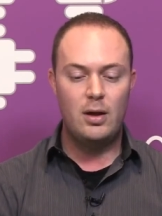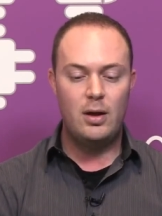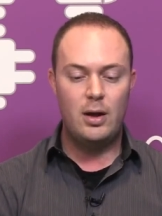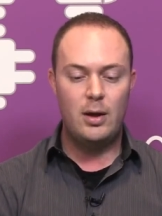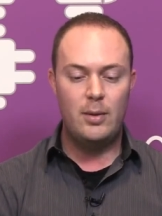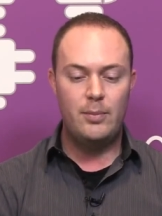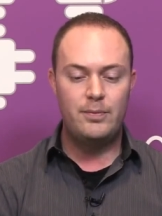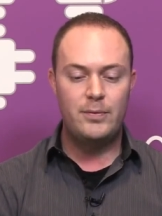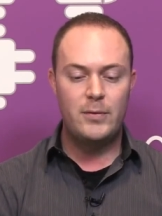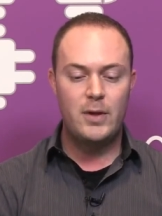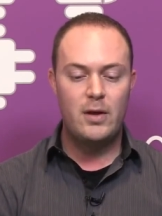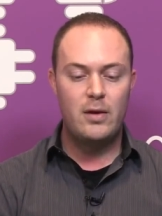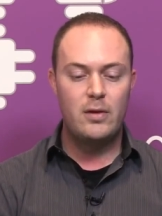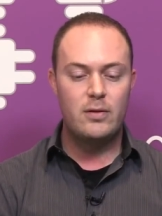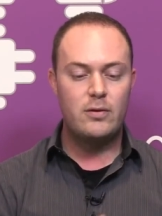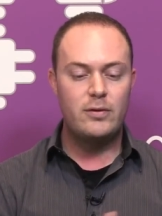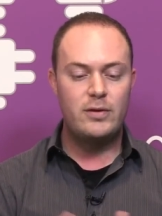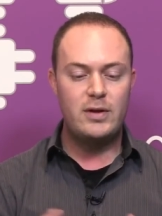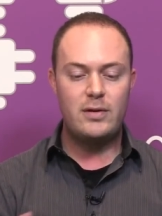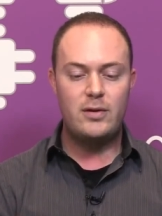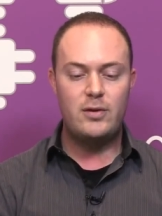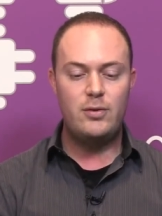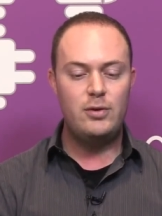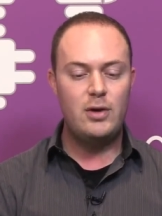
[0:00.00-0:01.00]
Um, so
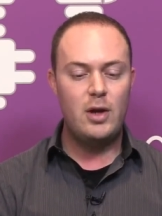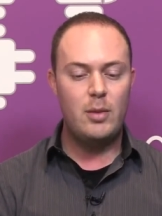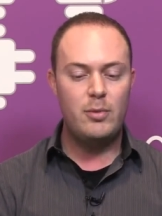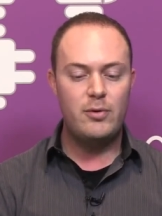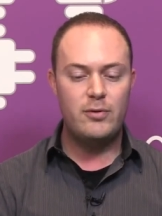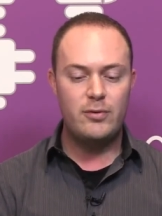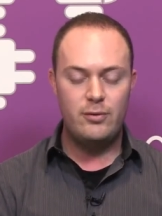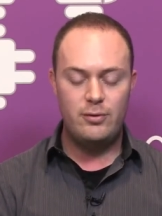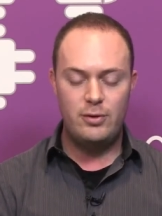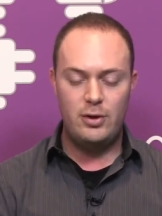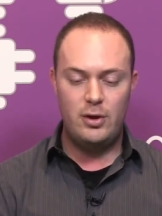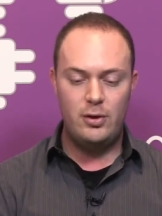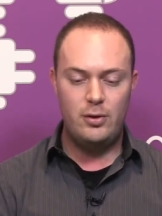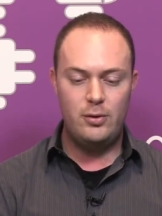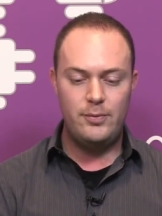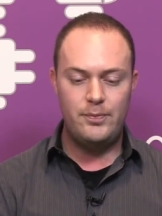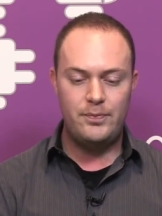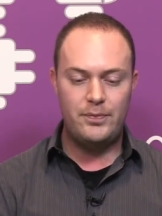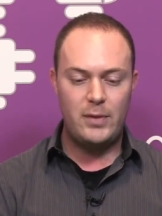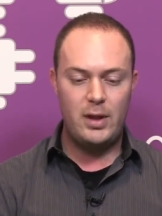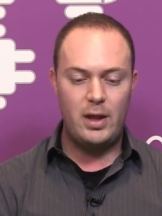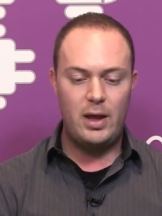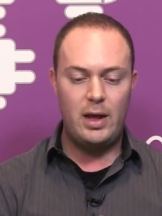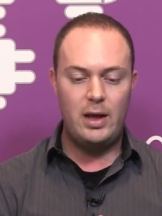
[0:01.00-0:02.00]
these two numbers are
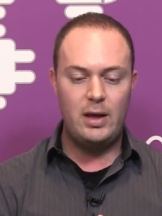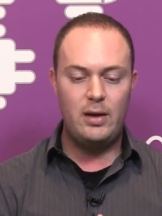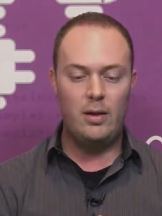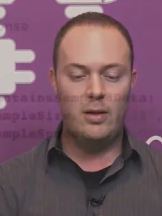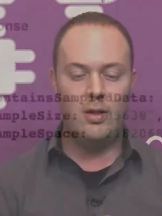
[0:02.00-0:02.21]
new, and